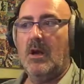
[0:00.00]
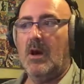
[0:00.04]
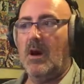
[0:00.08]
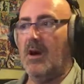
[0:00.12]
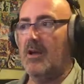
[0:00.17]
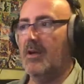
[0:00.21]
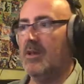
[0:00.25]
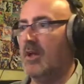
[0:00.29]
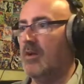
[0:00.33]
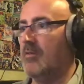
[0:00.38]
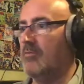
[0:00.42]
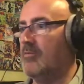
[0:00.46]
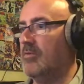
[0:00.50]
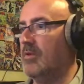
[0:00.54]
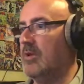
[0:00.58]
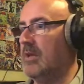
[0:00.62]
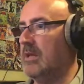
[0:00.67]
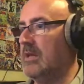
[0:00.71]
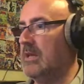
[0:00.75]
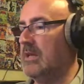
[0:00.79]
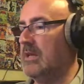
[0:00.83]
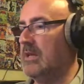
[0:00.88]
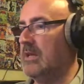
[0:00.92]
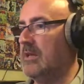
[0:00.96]
I don't
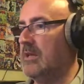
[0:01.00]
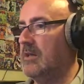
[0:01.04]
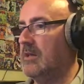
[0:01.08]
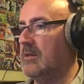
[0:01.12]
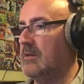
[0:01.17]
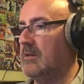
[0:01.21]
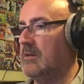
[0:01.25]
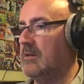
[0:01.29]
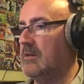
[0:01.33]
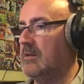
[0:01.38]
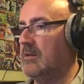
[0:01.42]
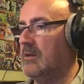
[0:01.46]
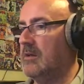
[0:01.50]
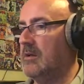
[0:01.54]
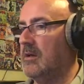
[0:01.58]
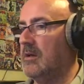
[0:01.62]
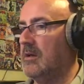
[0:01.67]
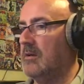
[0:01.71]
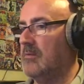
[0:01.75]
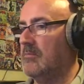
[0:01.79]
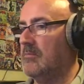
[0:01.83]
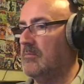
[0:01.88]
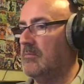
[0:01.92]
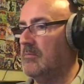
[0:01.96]
really
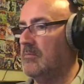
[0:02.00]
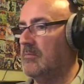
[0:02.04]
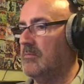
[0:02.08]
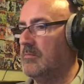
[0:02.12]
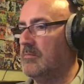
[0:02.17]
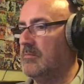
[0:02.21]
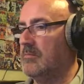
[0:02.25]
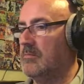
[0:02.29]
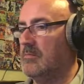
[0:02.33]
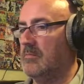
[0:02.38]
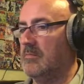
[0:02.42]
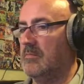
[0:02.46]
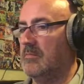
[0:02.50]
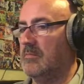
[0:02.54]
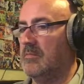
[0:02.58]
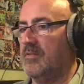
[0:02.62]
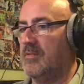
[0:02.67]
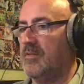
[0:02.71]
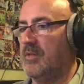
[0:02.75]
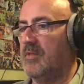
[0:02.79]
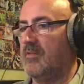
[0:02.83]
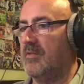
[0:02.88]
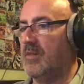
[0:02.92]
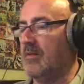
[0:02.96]

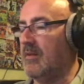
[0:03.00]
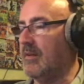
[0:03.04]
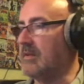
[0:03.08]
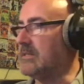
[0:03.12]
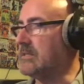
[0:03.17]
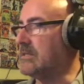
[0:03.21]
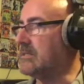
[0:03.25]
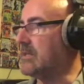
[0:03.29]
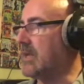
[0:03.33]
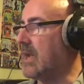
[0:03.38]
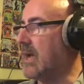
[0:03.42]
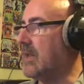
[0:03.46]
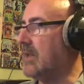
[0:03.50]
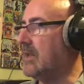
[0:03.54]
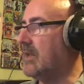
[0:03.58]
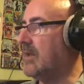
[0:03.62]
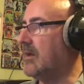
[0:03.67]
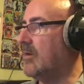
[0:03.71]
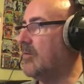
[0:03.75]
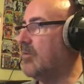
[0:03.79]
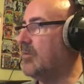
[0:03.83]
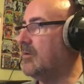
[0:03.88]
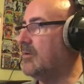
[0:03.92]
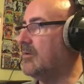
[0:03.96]
think they're entertaining.
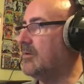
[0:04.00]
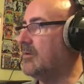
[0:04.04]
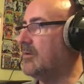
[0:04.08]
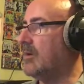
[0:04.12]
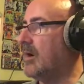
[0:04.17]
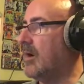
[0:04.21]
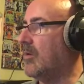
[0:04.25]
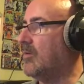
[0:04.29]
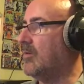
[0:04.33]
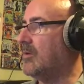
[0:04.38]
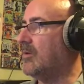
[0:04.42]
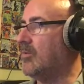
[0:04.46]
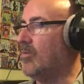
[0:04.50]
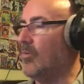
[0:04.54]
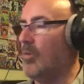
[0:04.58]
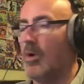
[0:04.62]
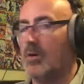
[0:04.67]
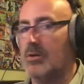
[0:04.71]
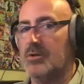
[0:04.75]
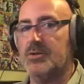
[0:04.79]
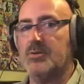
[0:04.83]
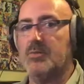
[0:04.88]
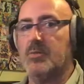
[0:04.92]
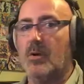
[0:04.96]
I wouldn't
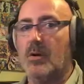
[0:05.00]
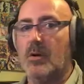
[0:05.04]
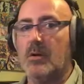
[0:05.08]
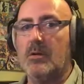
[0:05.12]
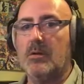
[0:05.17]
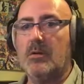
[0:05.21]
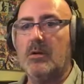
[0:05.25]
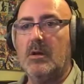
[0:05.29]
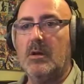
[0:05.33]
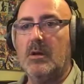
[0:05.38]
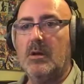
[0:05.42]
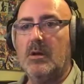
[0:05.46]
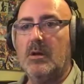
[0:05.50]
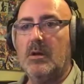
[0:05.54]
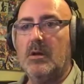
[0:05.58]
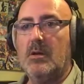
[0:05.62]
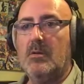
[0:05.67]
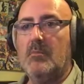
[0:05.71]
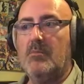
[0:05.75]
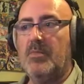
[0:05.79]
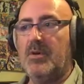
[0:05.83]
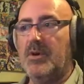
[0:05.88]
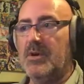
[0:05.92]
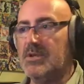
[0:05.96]
watch one,
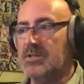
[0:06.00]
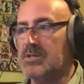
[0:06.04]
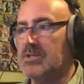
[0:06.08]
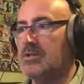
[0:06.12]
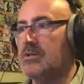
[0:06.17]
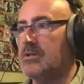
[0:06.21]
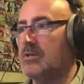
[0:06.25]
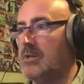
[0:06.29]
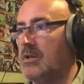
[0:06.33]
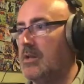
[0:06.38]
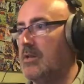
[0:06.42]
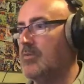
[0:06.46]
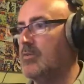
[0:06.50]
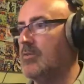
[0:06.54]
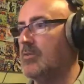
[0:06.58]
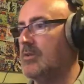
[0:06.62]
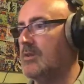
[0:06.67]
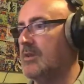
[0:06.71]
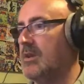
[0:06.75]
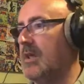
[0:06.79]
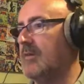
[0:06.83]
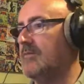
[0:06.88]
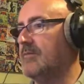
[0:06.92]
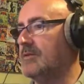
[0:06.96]
but I certainly
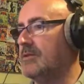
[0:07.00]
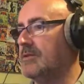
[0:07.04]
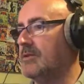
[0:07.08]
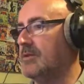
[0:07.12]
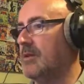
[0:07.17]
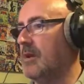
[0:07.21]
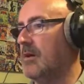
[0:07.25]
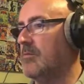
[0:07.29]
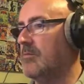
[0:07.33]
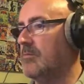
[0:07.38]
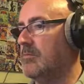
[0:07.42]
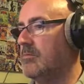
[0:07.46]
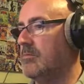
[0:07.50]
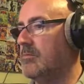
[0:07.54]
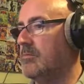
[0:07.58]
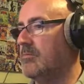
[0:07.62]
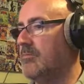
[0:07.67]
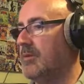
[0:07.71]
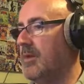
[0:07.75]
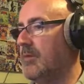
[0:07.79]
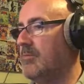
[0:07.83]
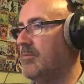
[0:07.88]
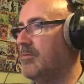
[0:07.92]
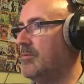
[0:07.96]
wouldn't ever stop
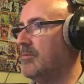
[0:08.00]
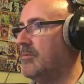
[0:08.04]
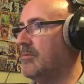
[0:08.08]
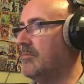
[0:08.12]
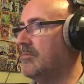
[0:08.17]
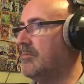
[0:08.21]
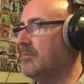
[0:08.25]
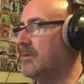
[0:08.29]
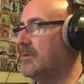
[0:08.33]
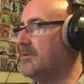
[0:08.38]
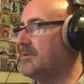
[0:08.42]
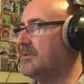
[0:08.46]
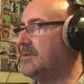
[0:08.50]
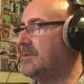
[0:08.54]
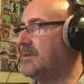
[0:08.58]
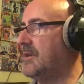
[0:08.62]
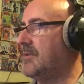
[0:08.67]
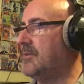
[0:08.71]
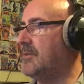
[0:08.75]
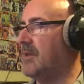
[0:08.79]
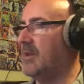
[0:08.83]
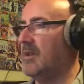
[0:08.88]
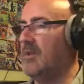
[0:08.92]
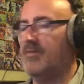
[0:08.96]
people wanting to
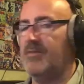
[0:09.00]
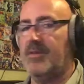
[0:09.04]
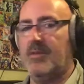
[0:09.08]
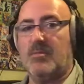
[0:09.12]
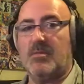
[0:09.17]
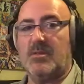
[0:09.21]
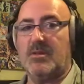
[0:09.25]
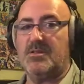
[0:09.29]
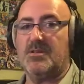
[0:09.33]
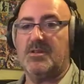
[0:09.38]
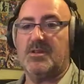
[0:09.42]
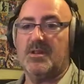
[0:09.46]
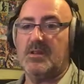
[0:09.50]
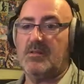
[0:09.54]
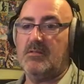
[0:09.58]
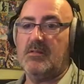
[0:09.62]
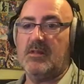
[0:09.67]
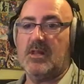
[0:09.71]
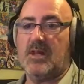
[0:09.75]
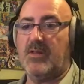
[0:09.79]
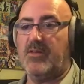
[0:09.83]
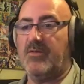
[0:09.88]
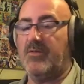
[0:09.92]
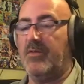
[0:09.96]
do it. And if they wanted to do
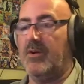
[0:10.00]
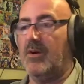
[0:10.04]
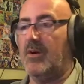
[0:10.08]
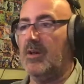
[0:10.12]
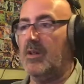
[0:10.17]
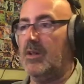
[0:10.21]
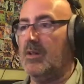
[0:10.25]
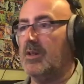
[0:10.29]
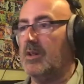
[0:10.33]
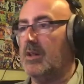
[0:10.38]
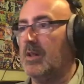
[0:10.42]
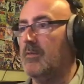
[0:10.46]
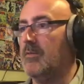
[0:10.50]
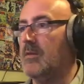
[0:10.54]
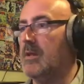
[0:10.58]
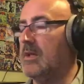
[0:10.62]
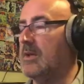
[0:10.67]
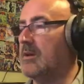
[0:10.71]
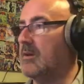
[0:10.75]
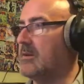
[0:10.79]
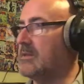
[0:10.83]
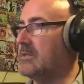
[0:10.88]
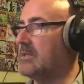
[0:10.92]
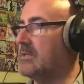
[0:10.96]
it, that's fine, And
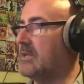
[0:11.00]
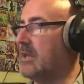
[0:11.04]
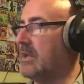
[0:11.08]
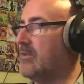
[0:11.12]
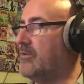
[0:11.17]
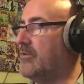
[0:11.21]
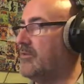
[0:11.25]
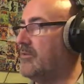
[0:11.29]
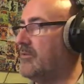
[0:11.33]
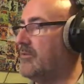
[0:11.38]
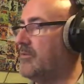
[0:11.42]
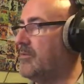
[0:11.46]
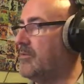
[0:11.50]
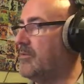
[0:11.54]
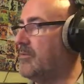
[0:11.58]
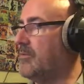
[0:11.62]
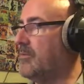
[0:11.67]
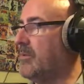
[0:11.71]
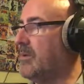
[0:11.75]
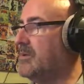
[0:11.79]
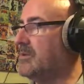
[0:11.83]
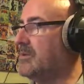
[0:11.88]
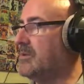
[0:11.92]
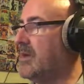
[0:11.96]
it kind of stands or falls
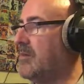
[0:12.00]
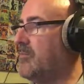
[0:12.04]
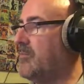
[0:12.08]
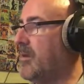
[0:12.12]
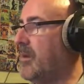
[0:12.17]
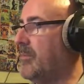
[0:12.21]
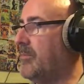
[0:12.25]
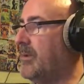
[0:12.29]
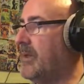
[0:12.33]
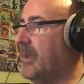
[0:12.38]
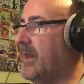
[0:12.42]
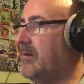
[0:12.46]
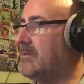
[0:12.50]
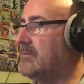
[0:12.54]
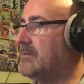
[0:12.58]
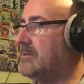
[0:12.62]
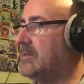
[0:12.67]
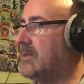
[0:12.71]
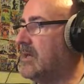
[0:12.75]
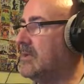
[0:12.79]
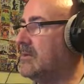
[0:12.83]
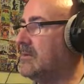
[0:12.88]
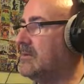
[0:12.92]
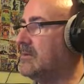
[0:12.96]
by its own
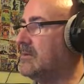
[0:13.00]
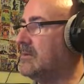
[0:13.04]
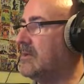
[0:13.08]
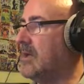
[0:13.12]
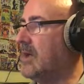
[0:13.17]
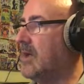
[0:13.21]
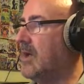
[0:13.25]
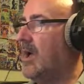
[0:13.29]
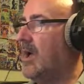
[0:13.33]
popularity, then, doesn't it?